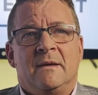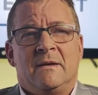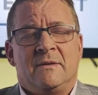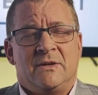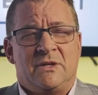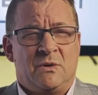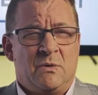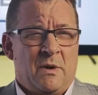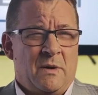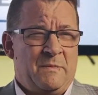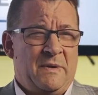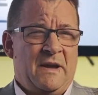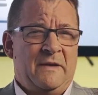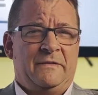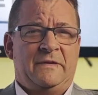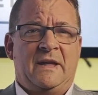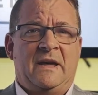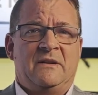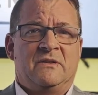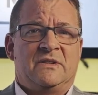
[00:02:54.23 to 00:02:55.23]
do you want to pay
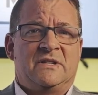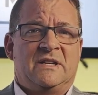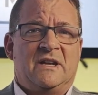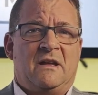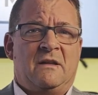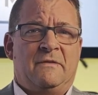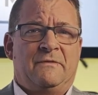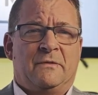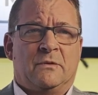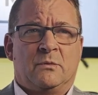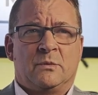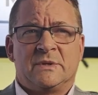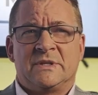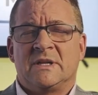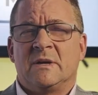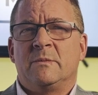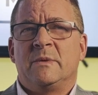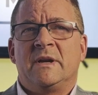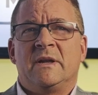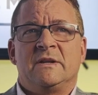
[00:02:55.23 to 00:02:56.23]
for that yourself or will
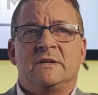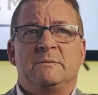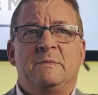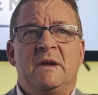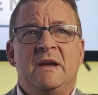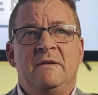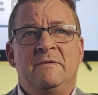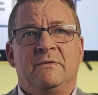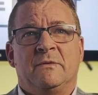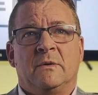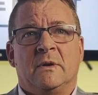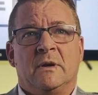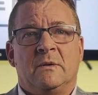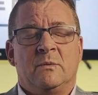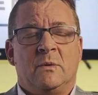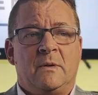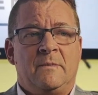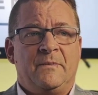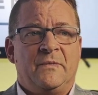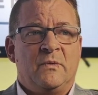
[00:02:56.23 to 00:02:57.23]
someone else pay for it?
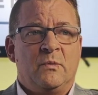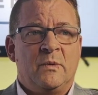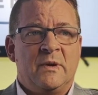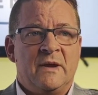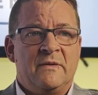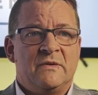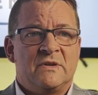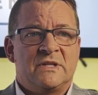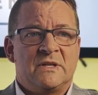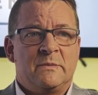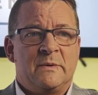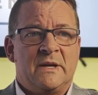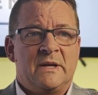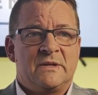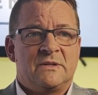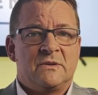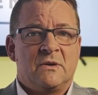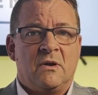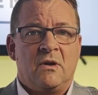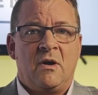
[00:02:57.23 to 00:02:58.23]
Well, whenever someone
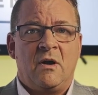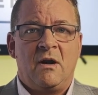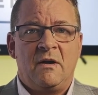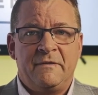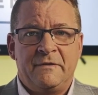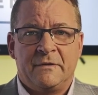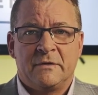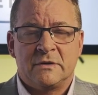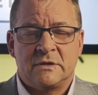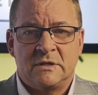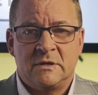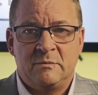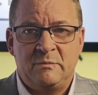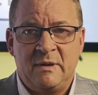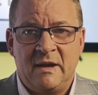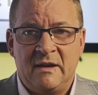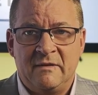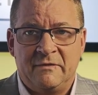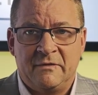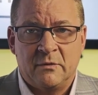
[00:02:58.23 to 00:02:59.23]
else offers to
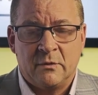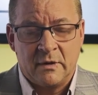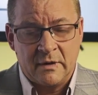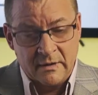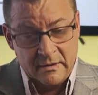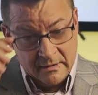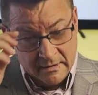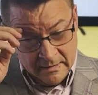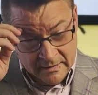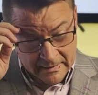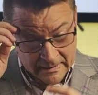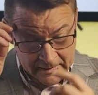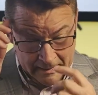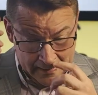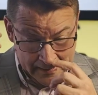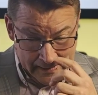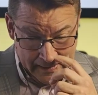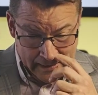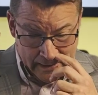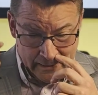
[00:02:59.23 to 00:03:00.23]
pay for it,
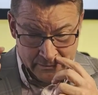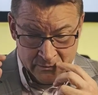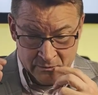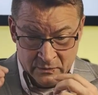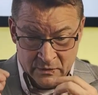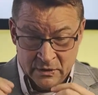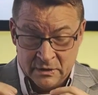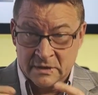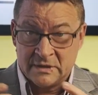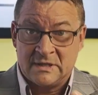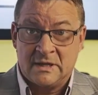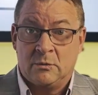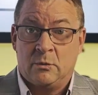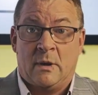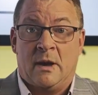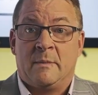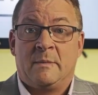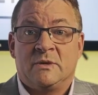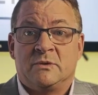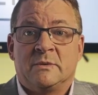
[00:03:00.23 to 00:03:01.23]
you could say, well,
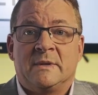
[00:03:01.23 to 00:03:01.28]
how much